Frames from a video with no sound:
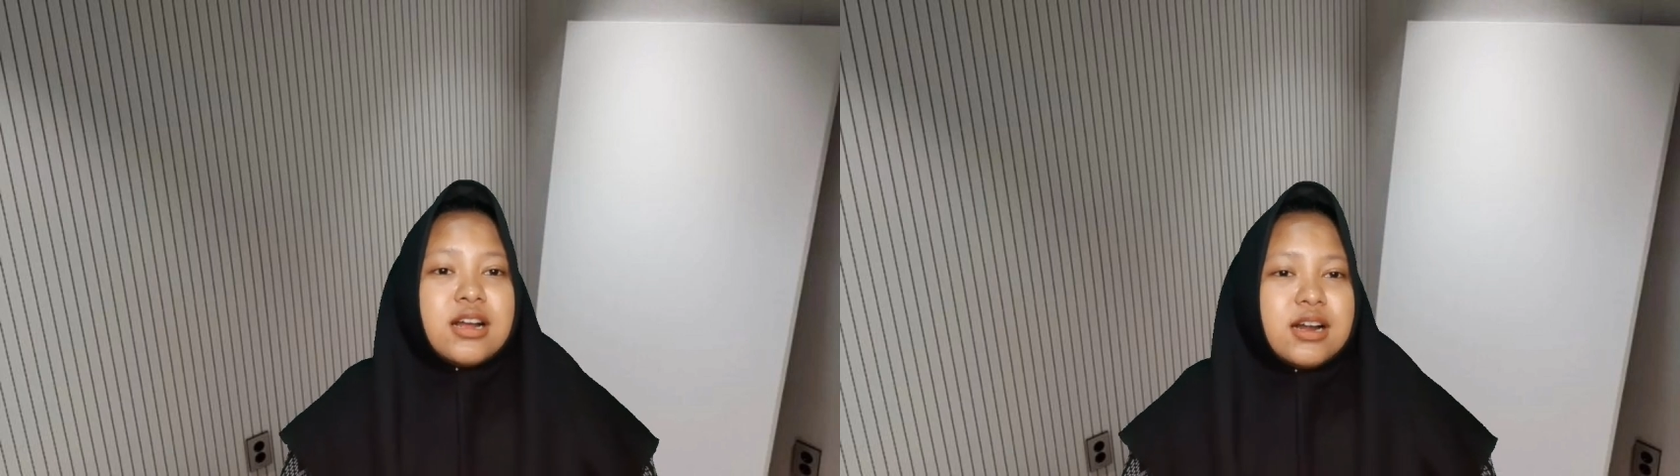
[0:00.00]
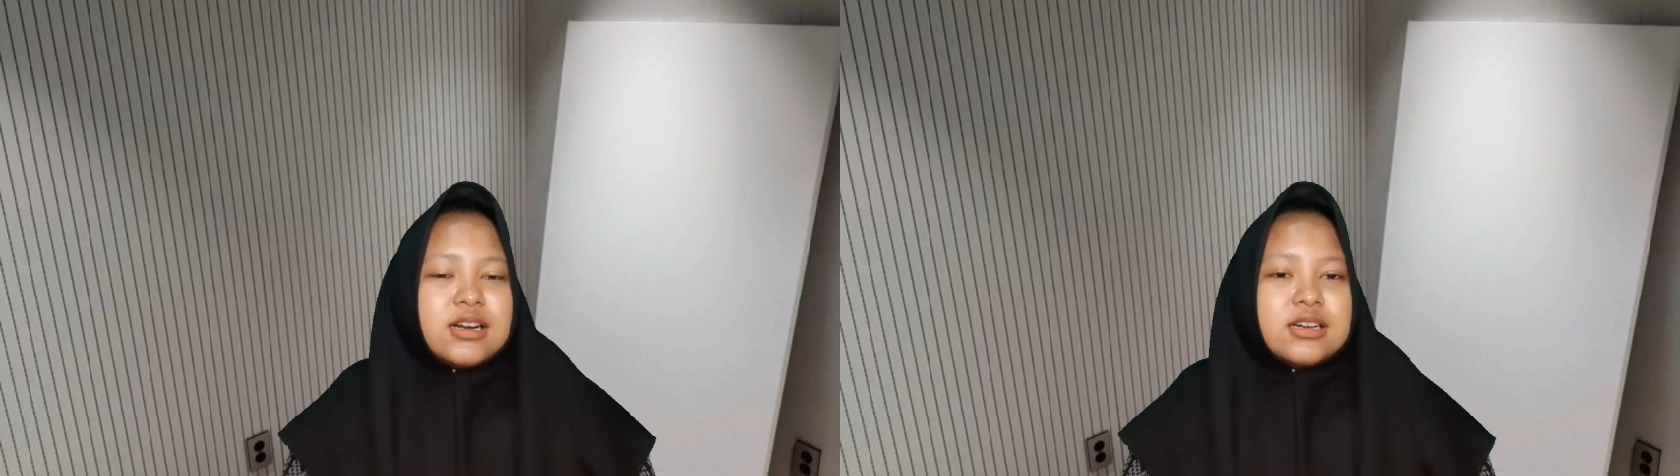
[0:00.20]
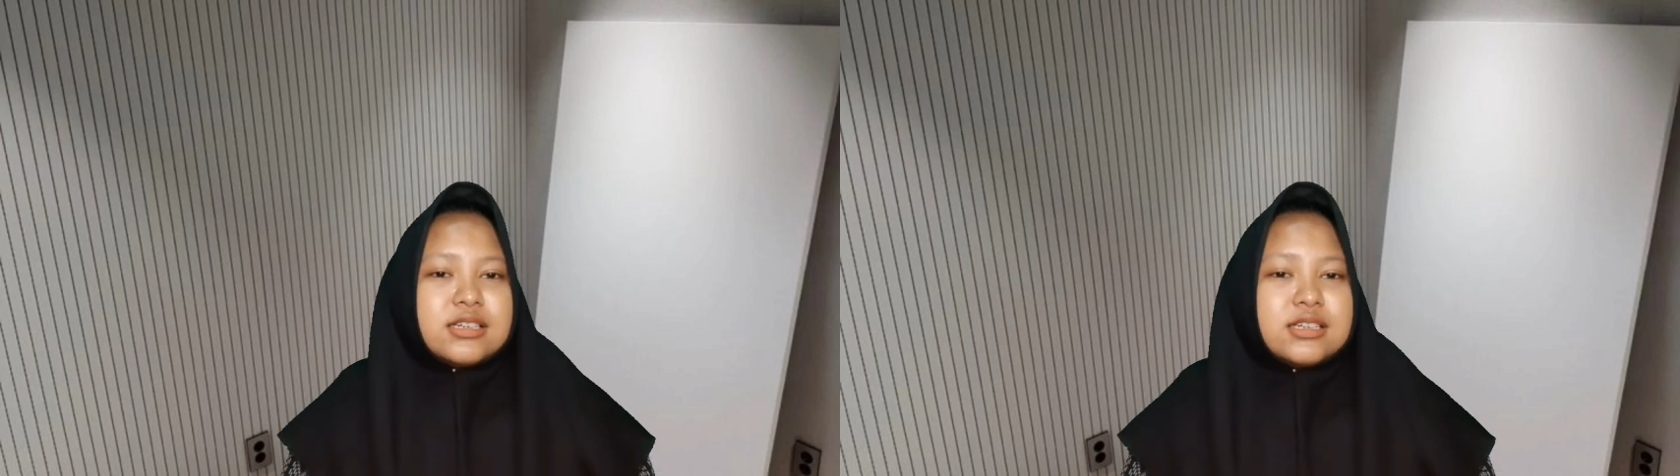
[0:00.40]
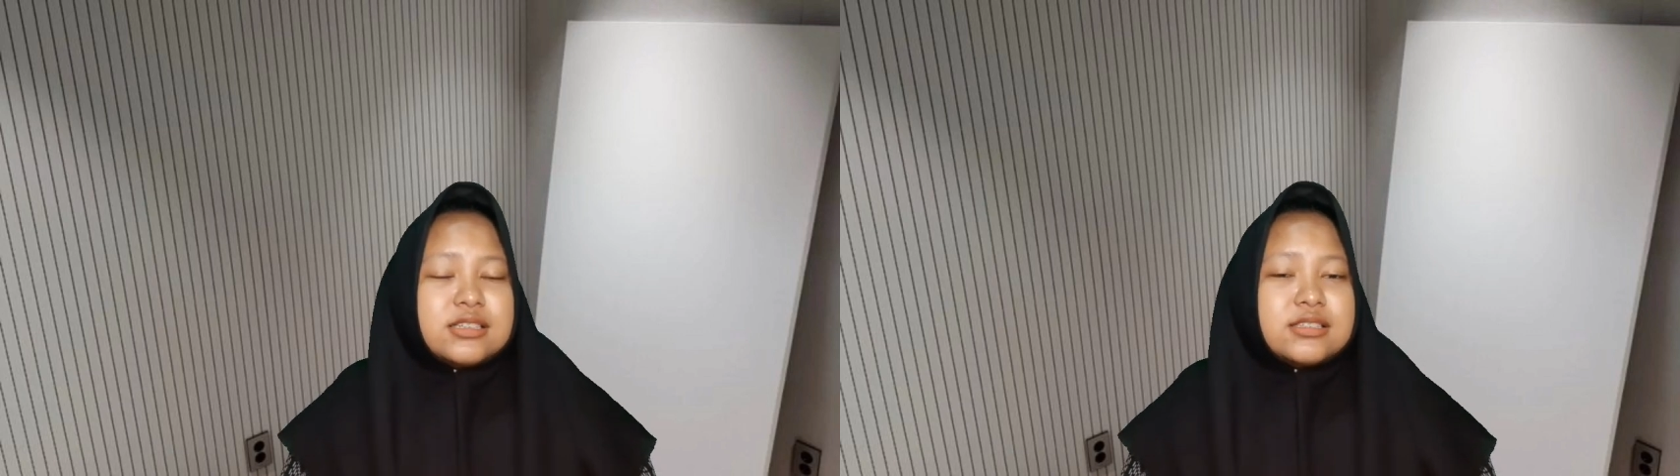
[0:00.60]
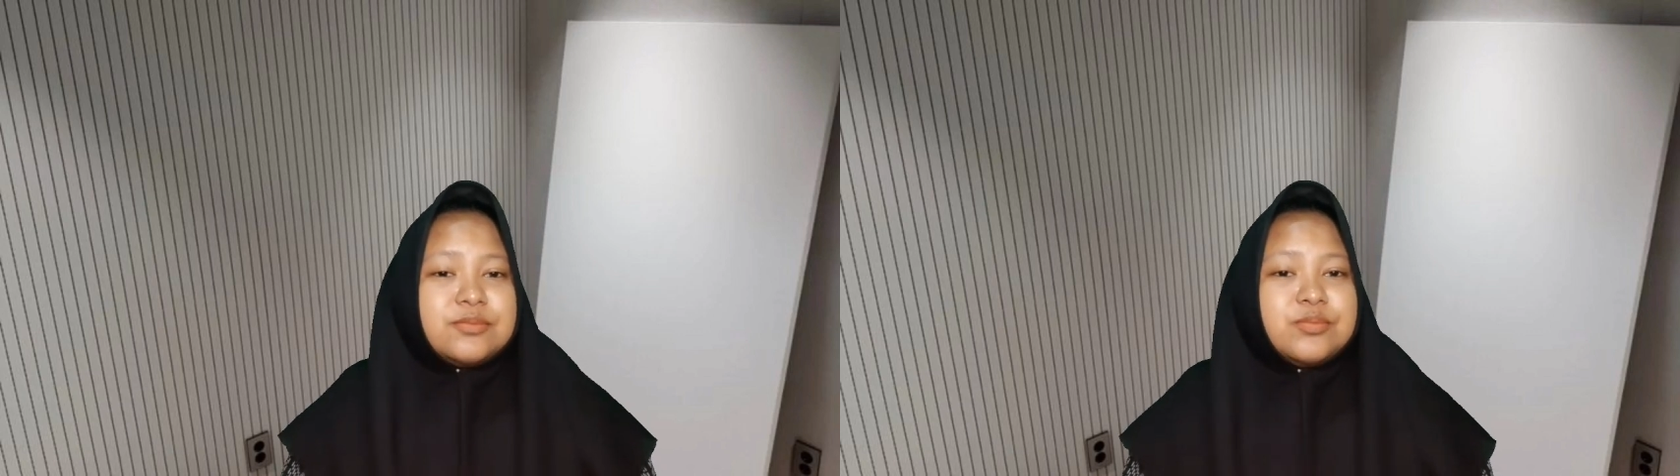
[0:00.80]

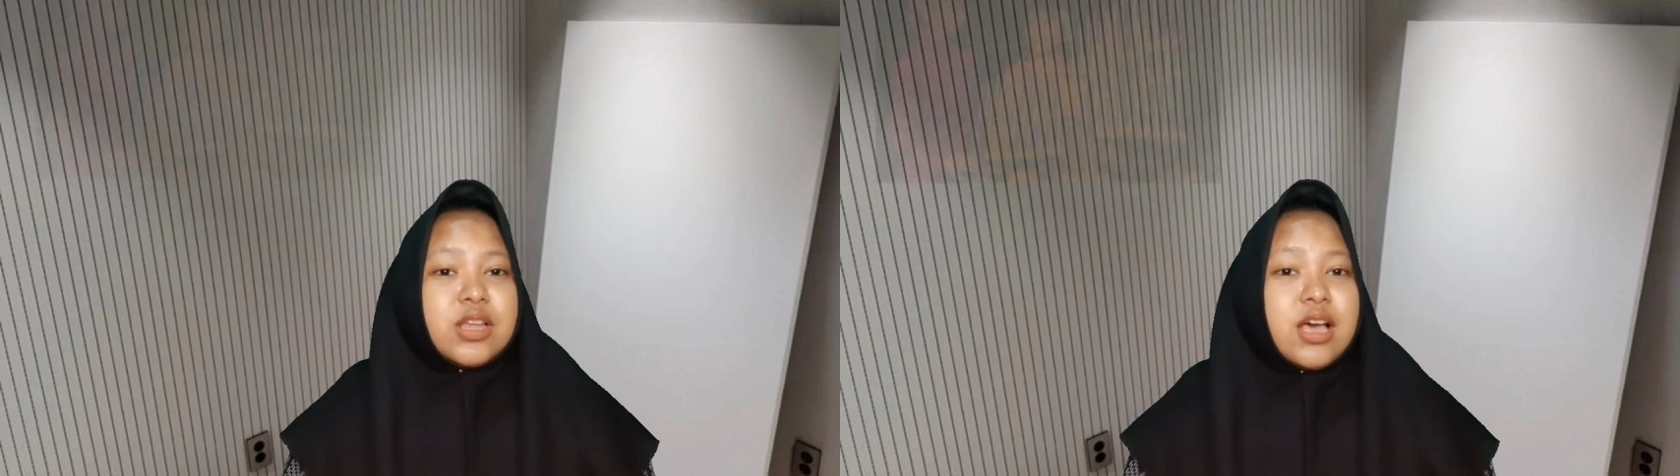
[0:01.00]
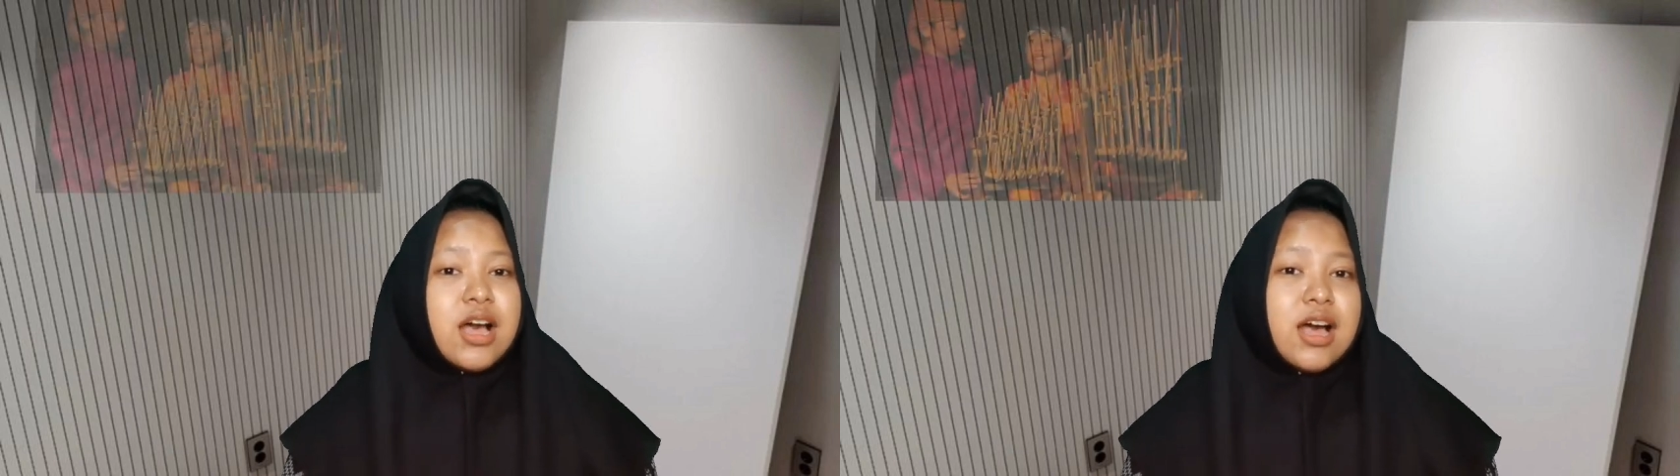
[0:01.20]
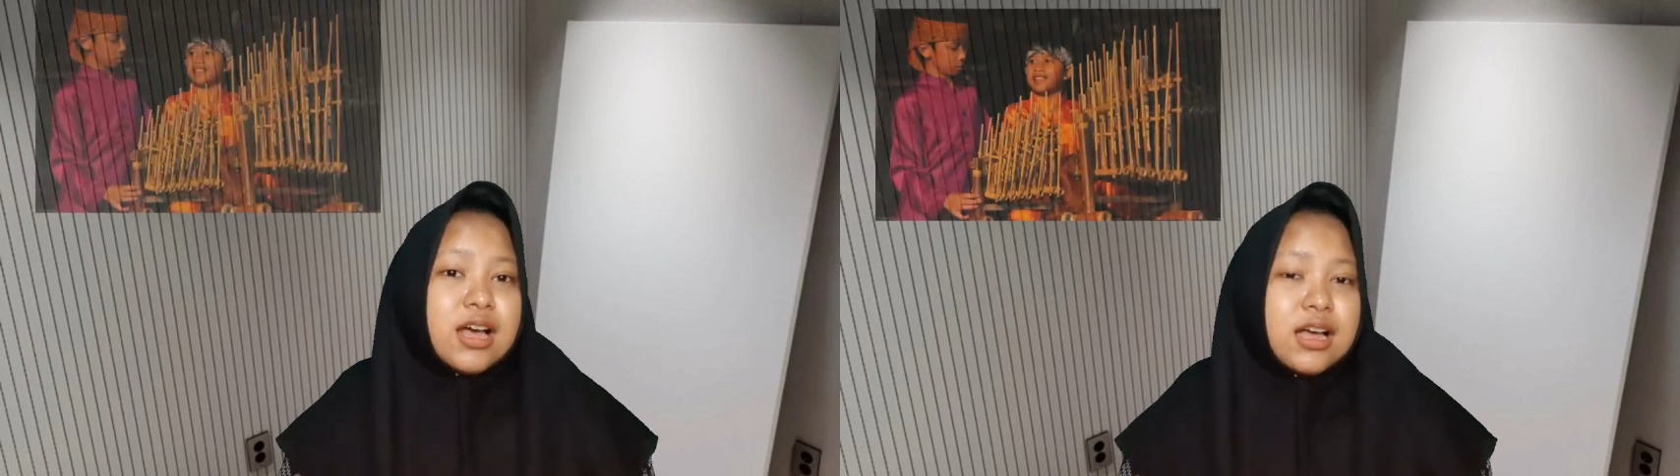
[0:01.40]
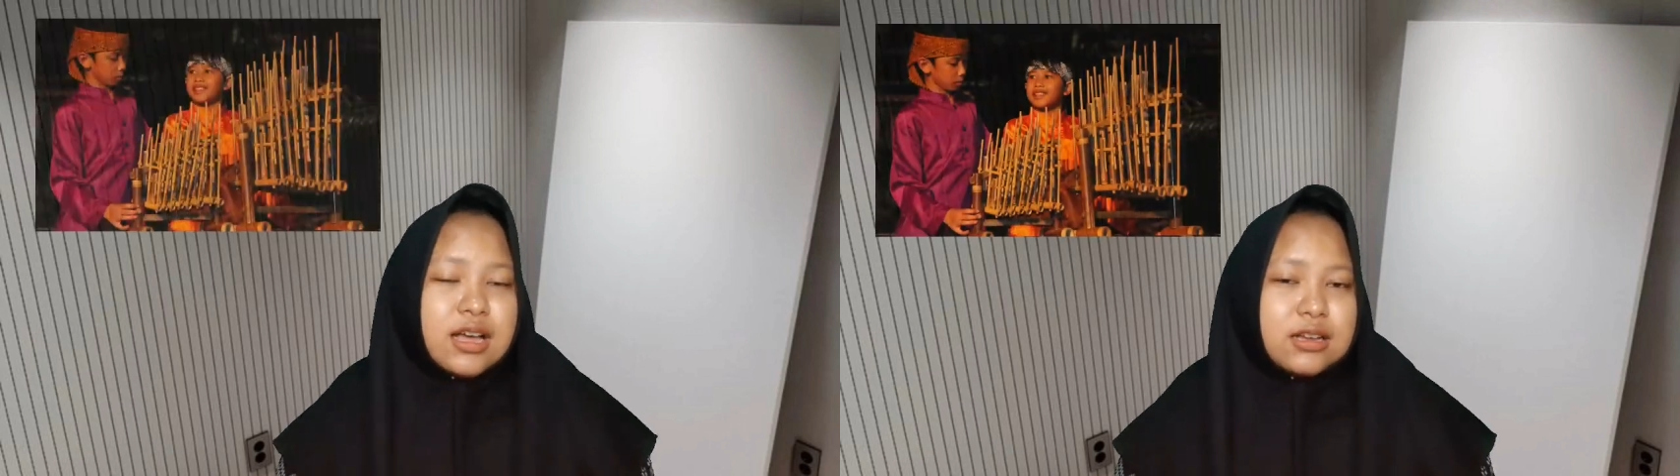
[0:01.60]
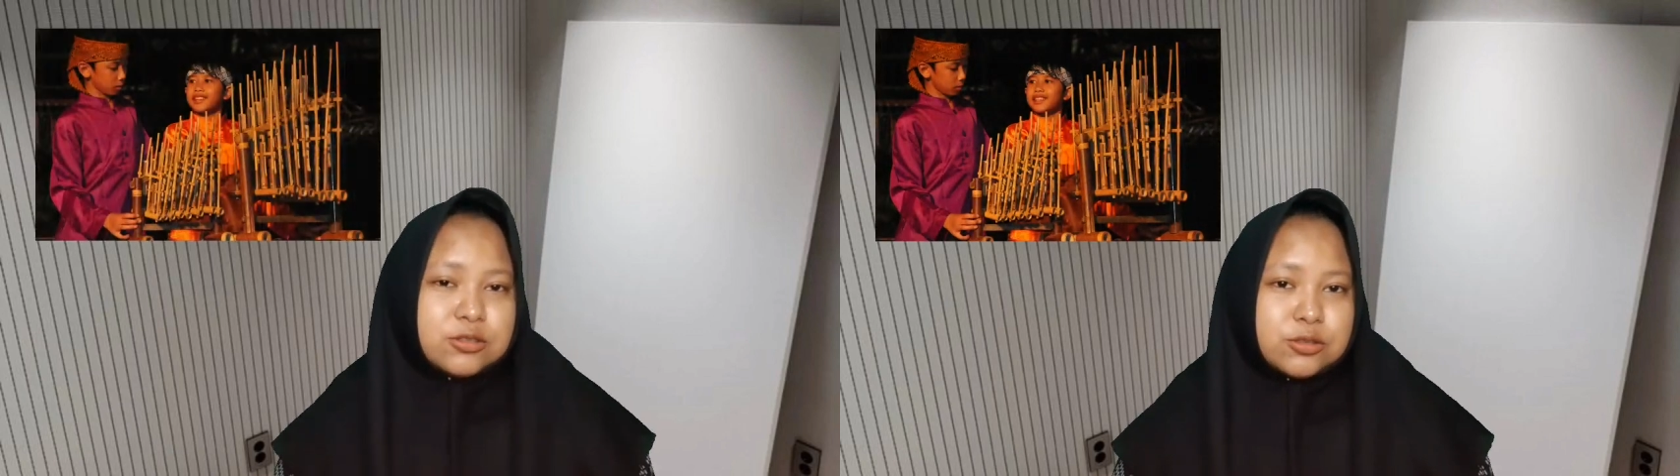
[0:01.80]
are
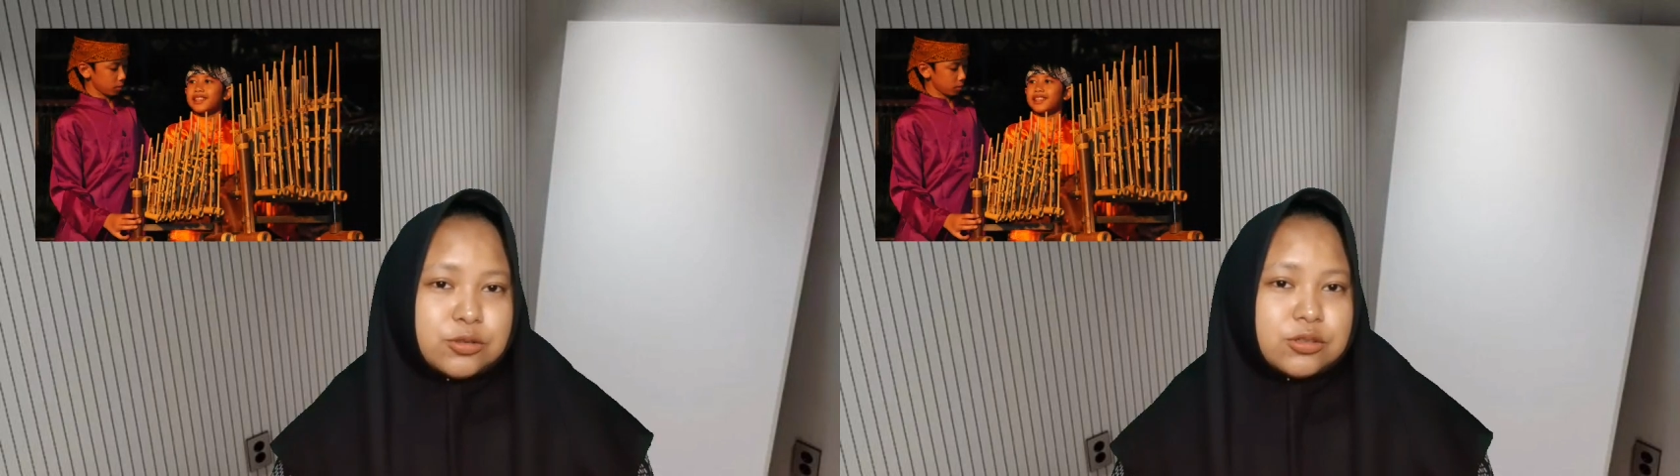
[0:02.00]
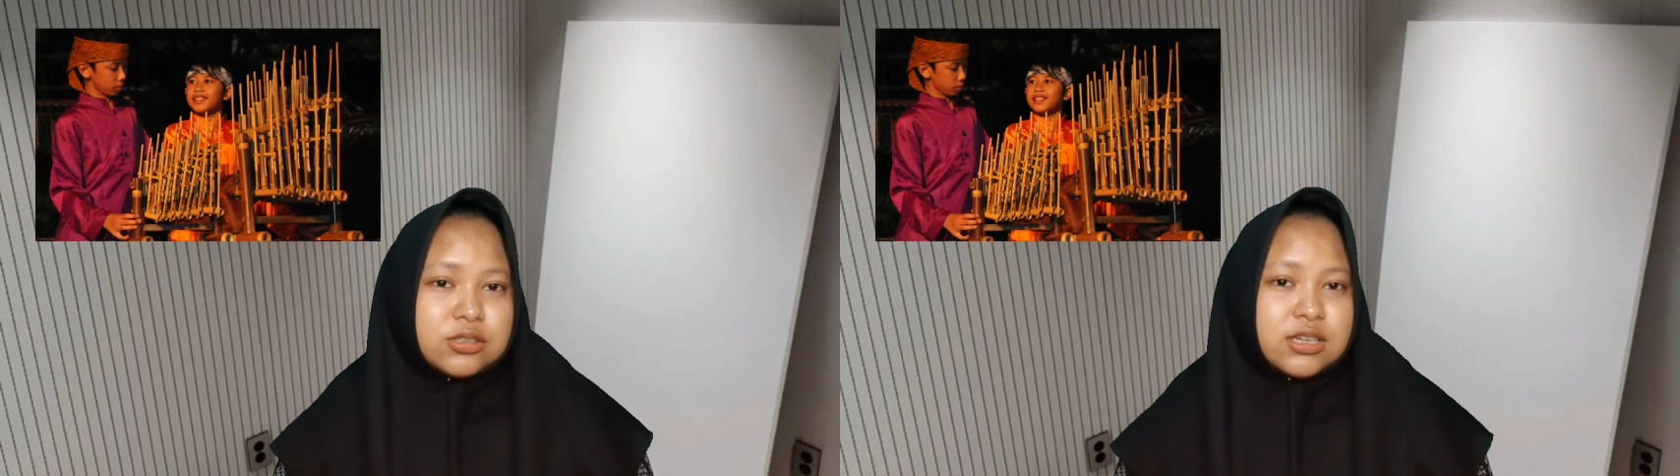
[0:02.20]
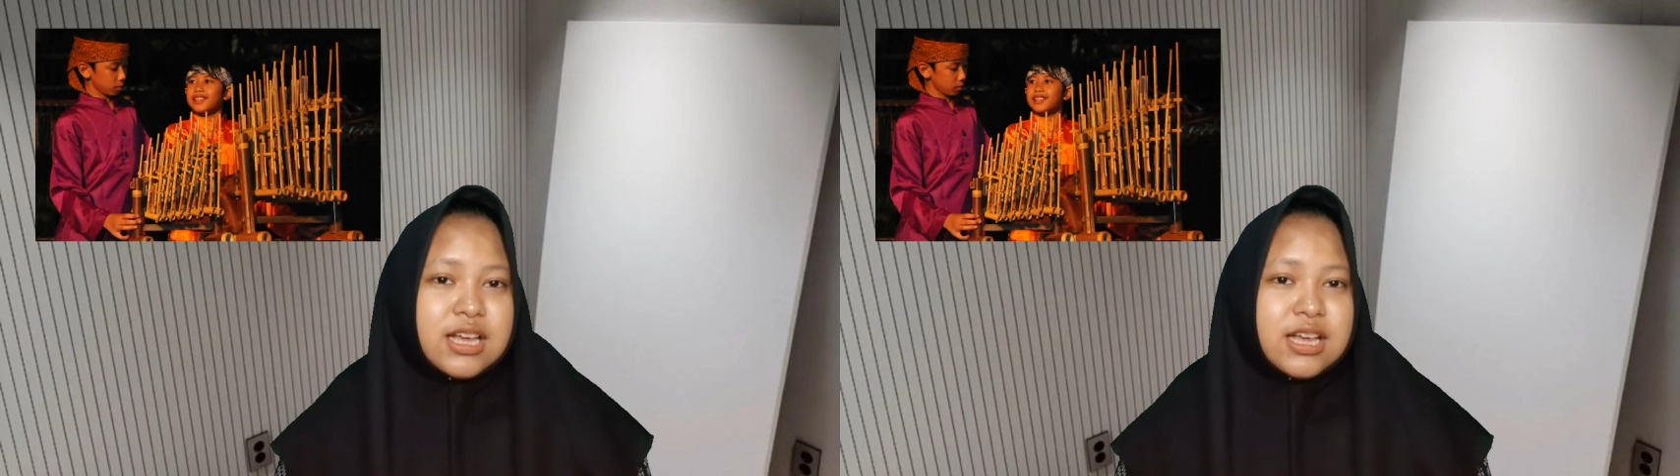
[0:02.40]
angklung,